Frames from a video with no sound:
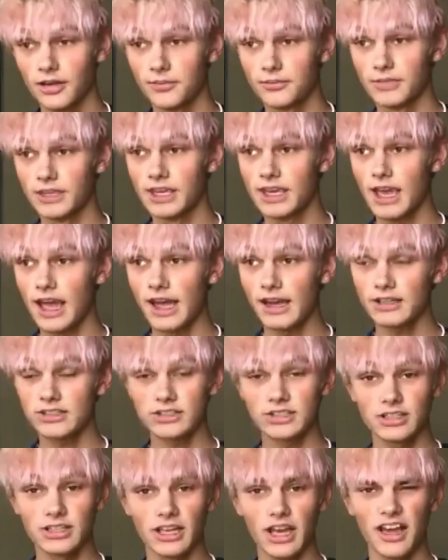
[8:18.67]
He
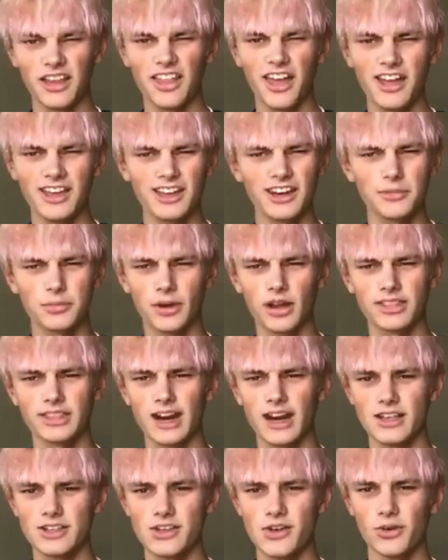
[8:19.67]
actually, I could have brought that
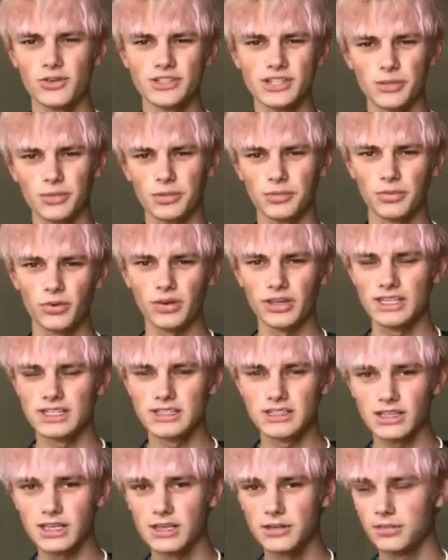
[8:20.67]
out a whole separate point.
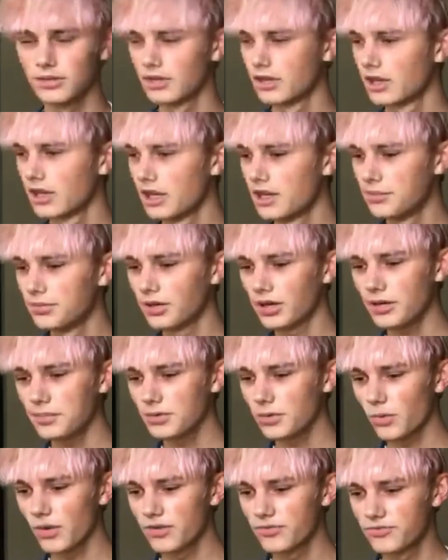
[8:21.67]
He brought up the
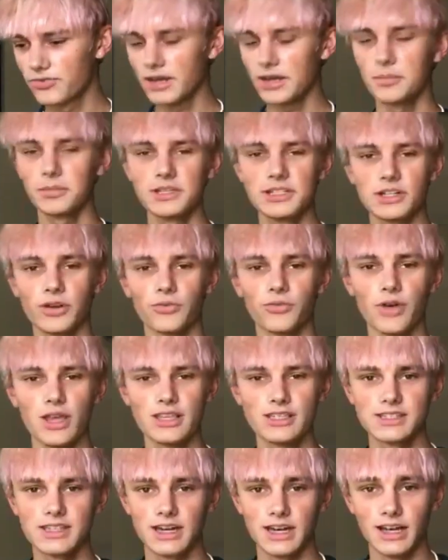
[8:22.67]
way families are
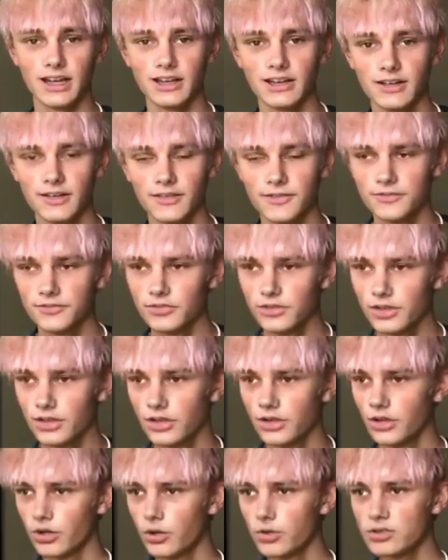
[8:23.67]
raised today.
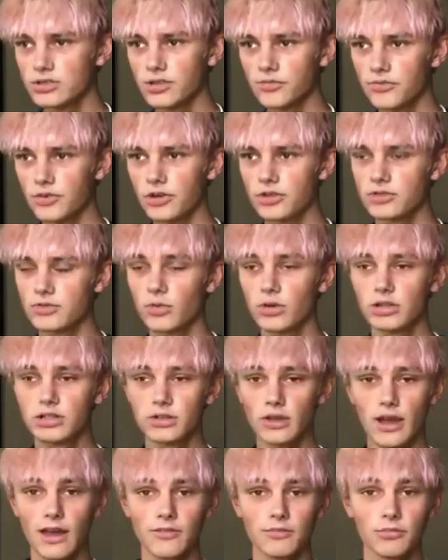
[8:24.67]
Who's the first one to
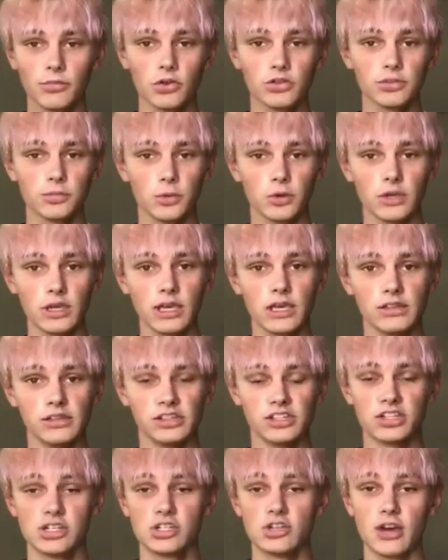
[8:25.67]
have multiple kids?
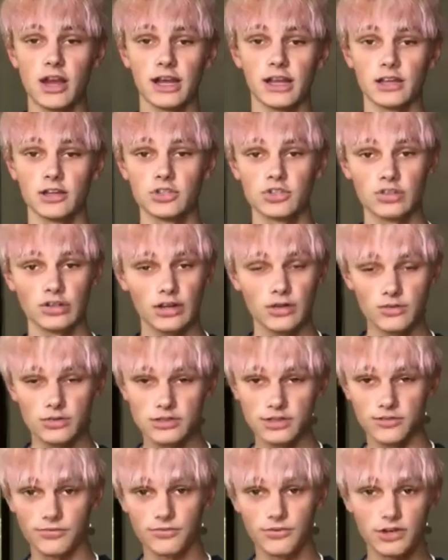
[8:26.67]
Shrek. Shrek was the
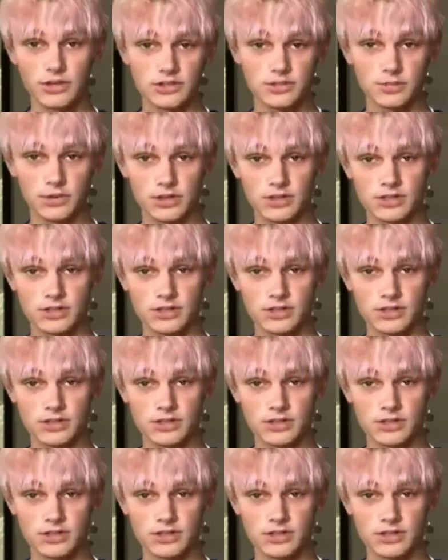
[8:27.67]
first